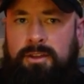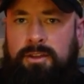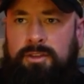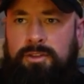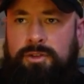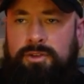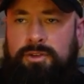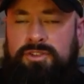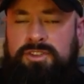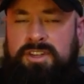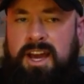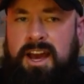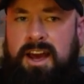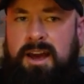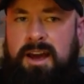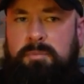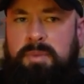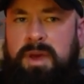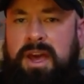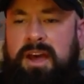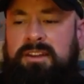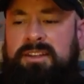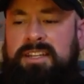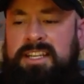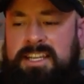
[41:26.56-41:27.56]
there's
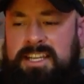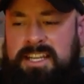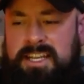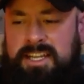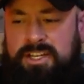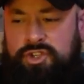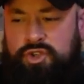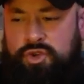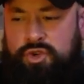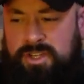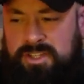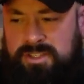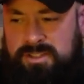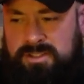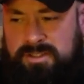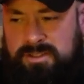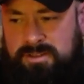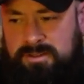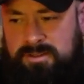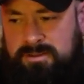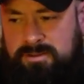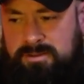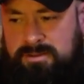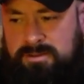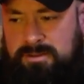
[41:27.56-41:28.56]
compounding
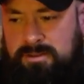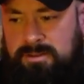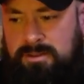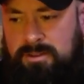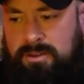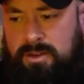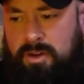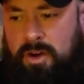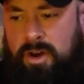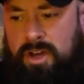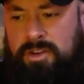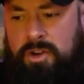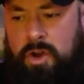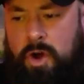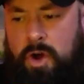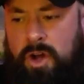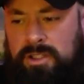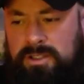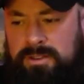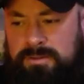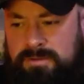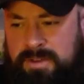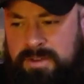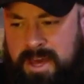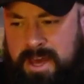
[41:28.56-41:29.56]
interest on
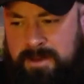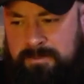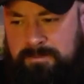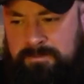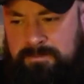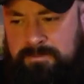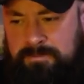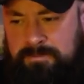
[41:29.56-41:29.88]
all of that.